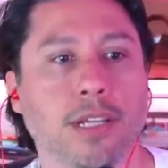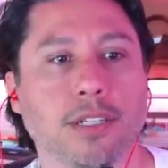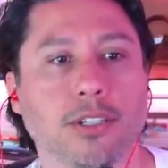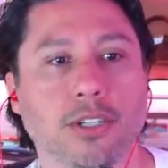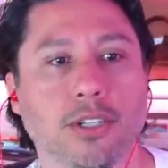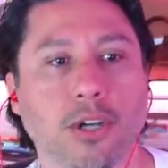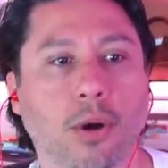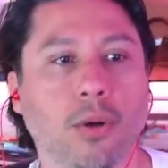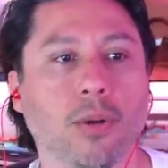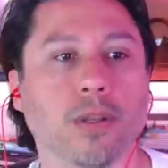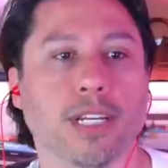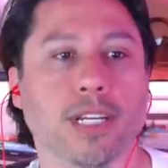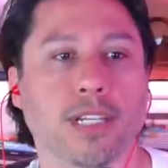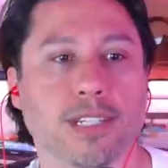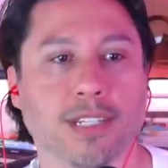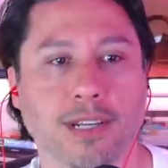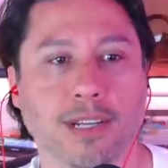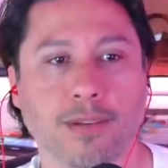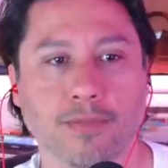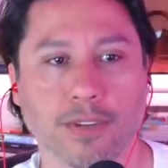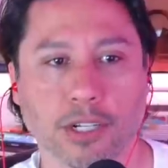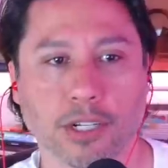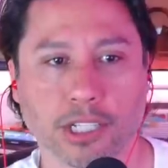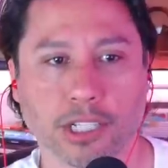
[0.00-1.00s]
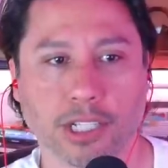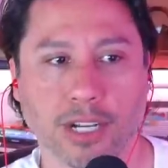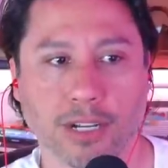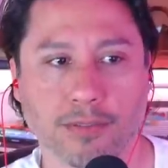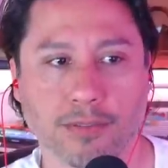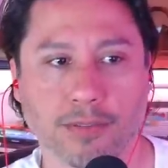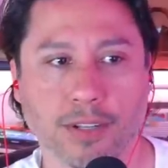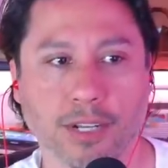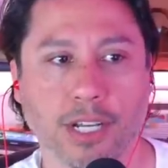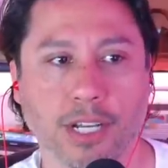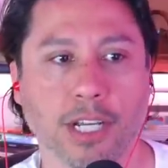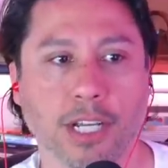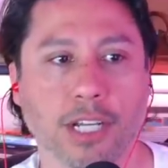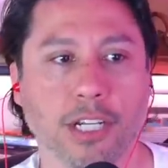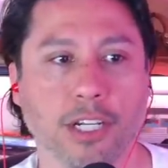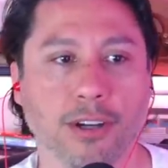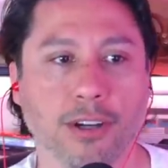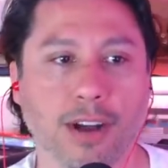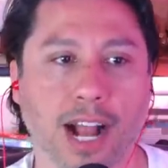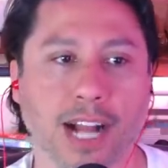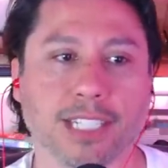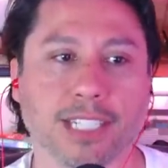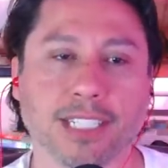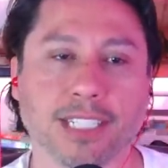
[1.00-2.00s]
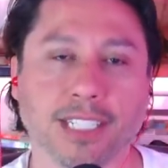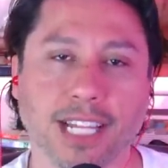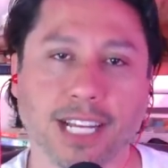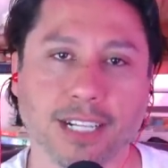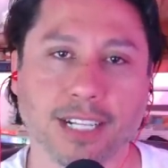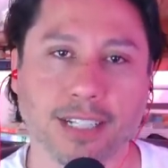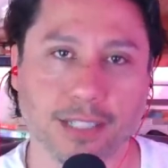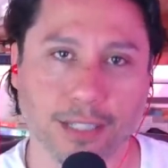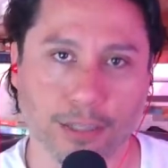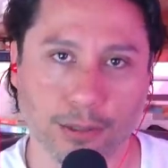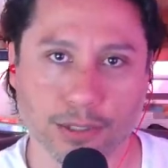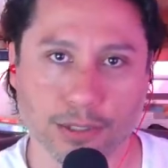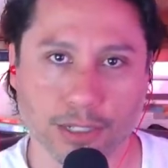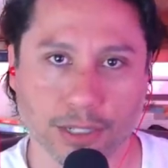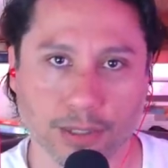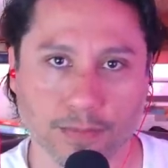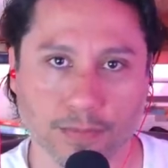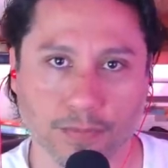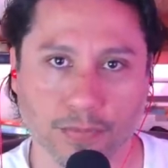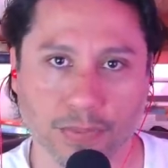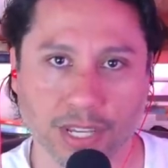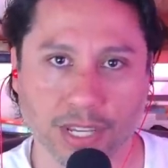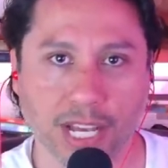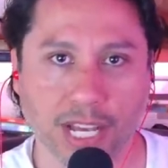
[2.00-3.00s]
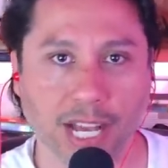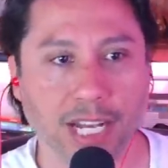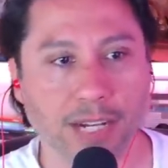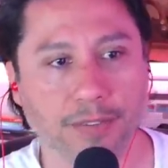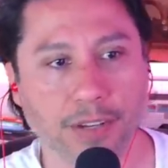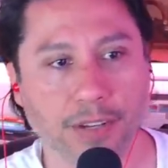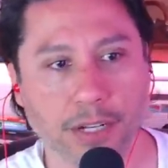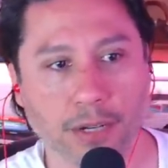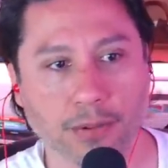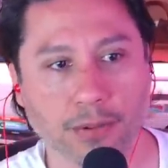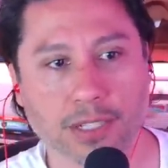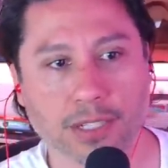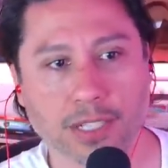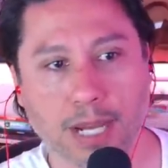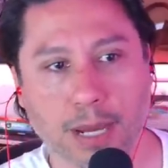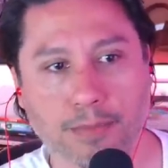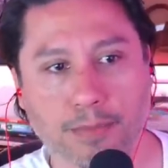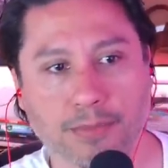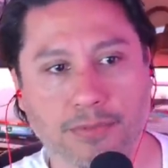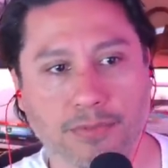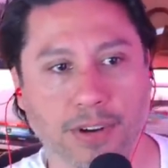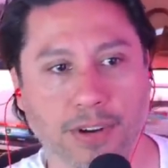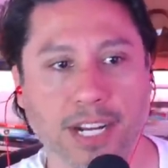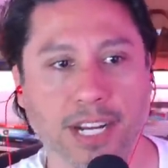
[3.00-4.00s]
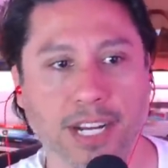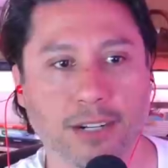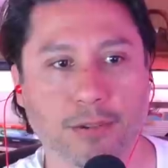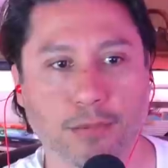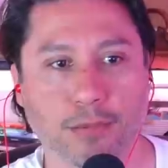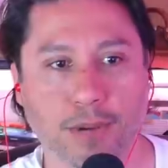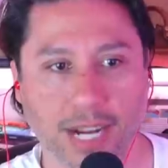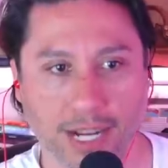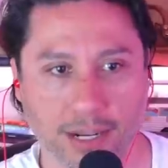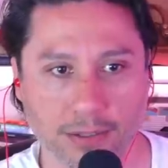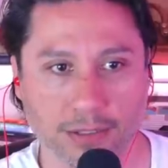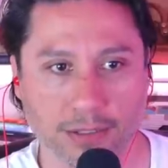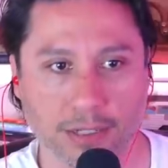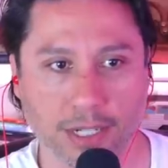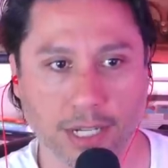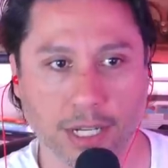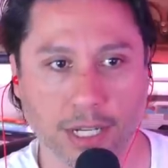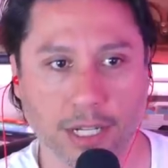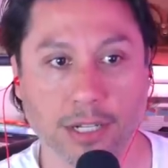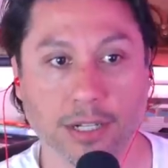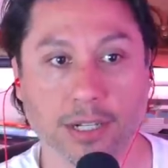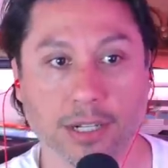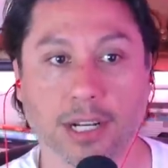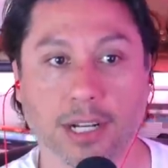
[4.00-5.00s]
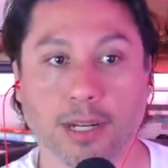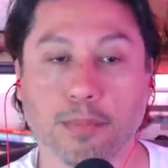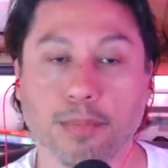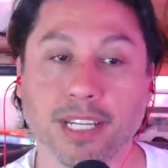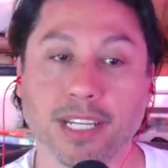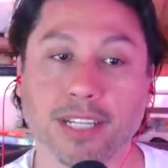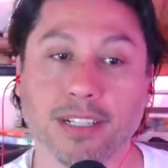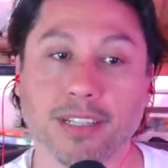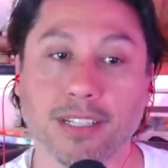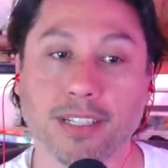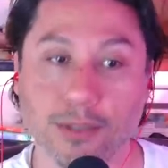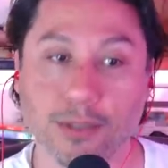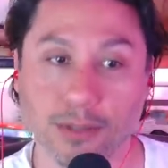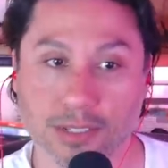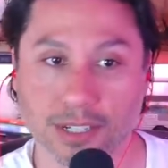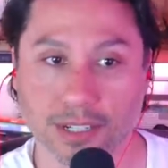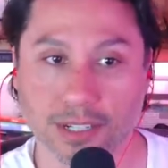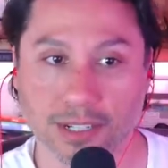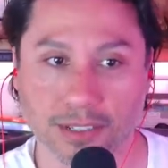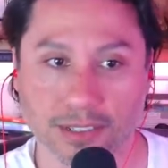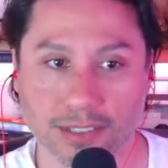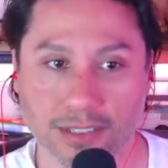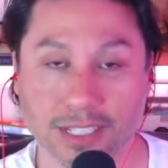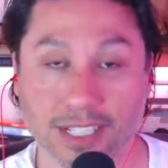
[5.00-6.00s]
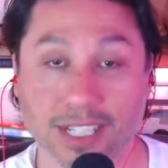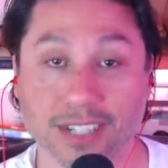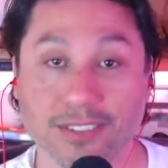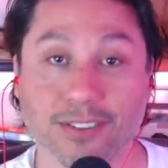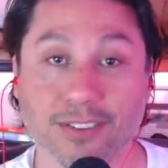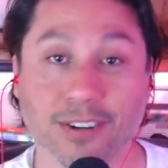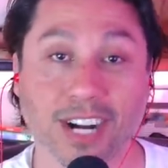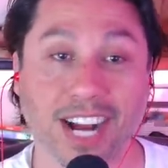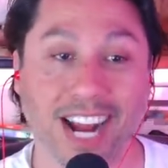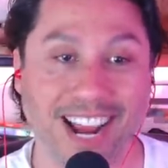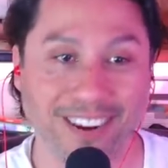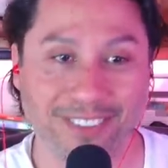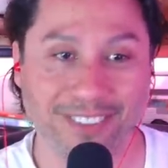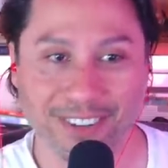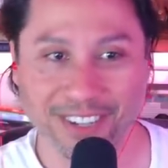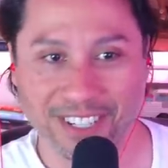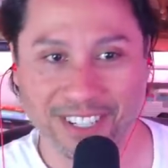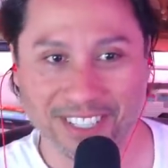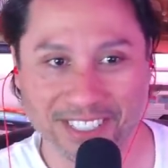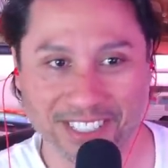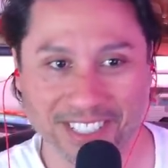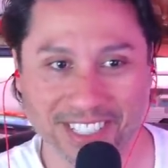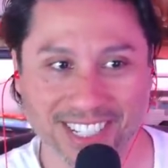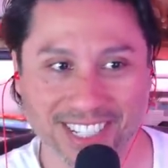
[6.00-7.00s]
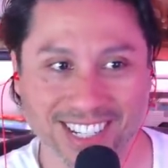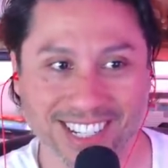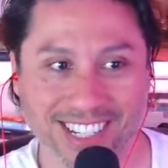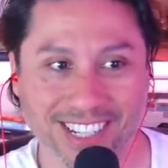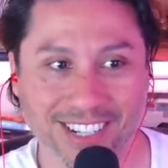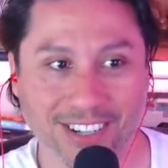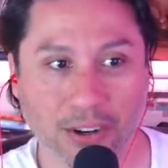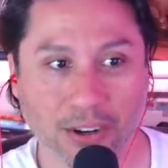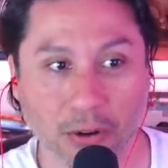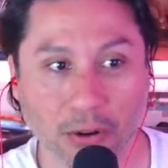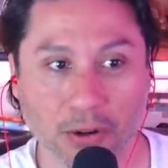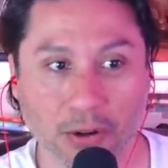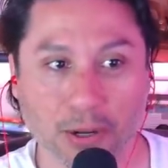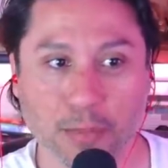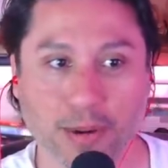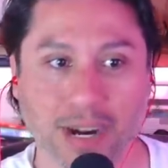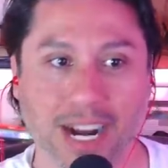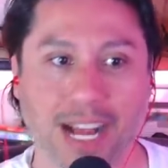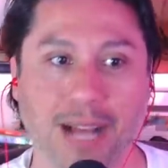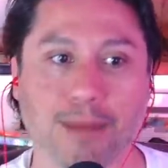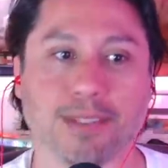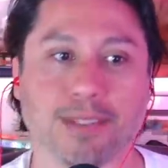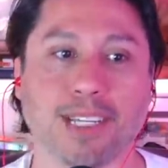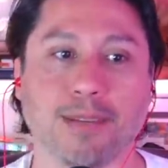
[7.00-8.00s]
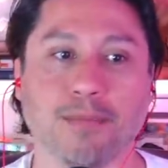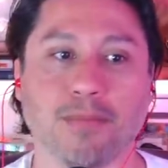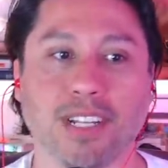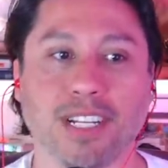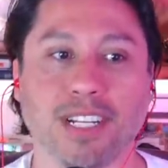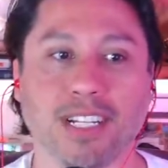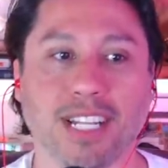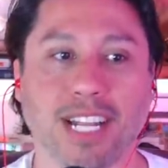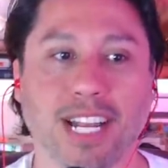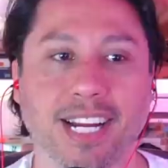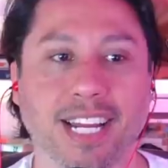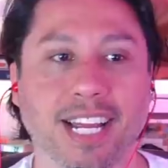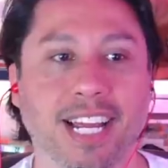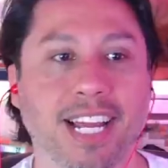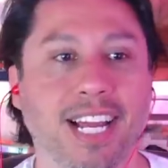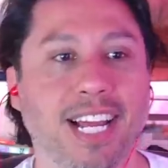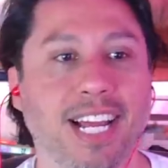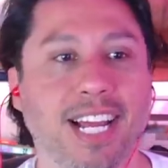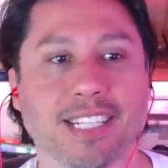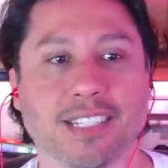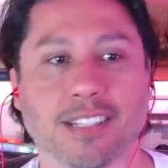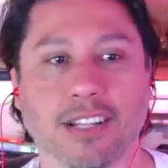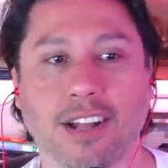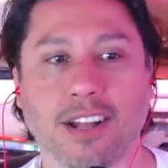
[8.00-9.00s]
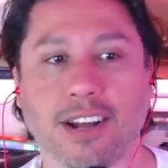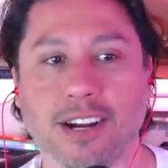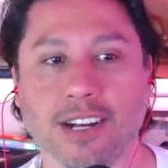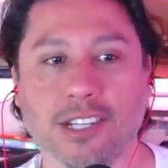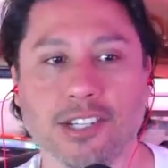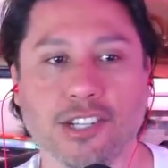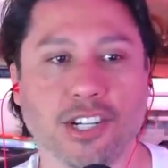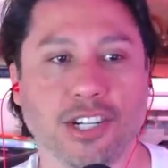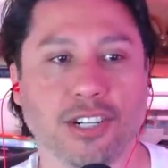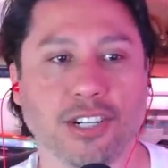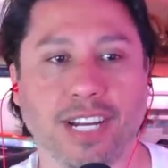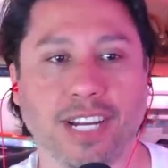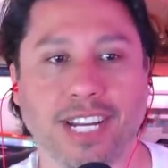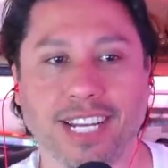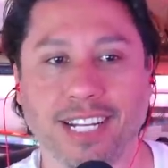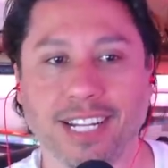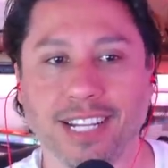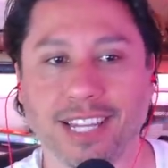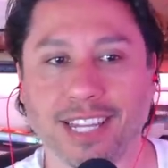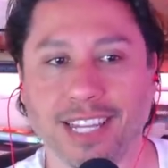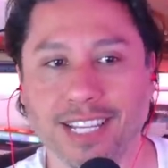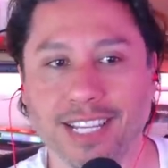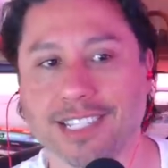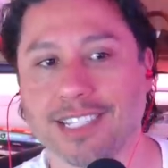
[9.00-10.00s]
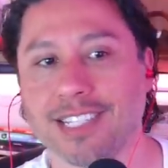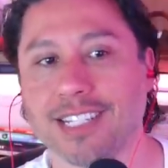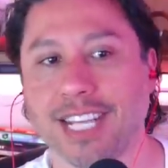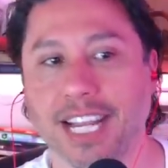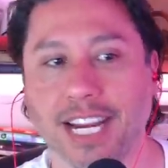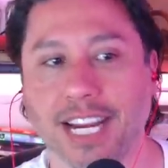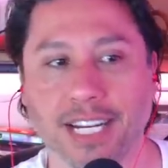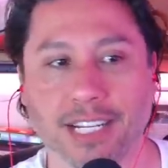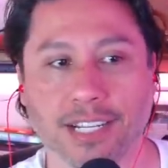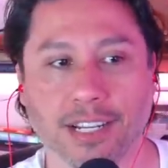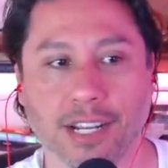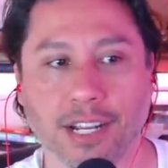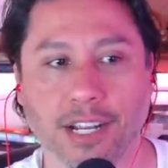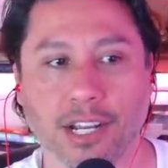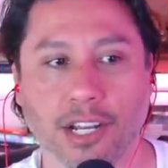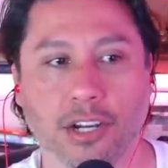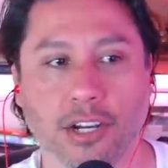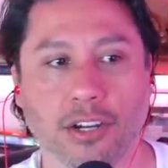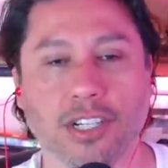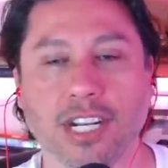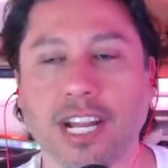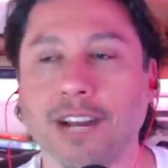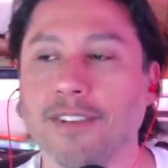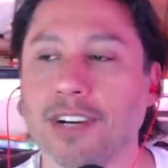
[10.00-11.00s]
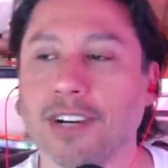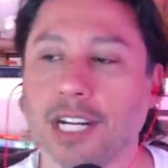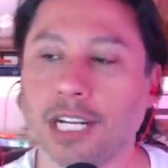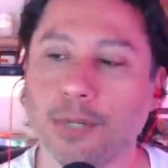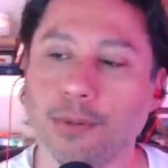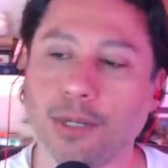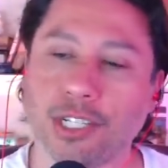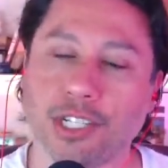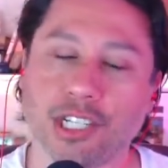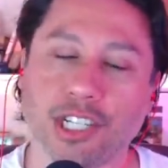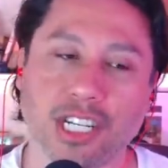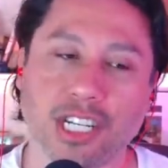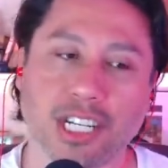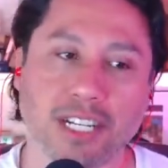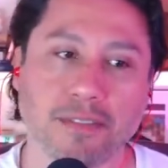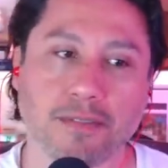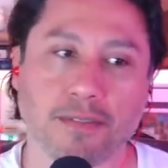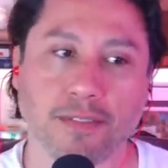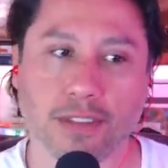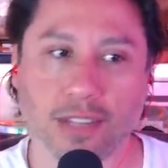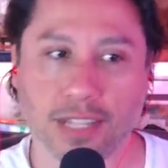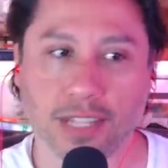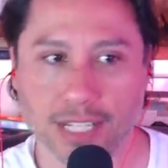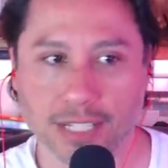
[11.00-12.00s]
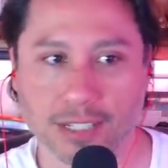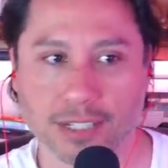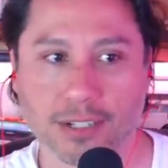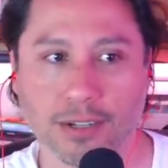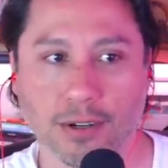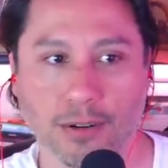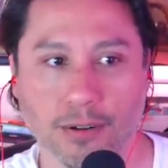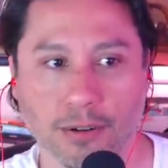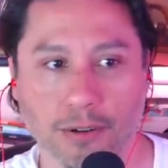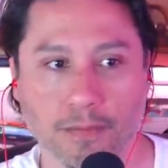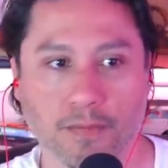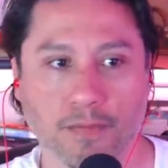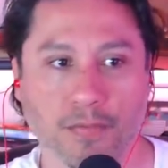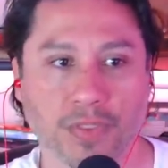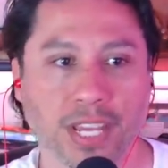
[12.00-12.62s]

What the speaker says: told us some version of, you're acting like a loser, and if you don't stop fucking around, you're going to be a loser forever. Or perhaps something like, as long as you're in this state, you're never going to achieve this goal.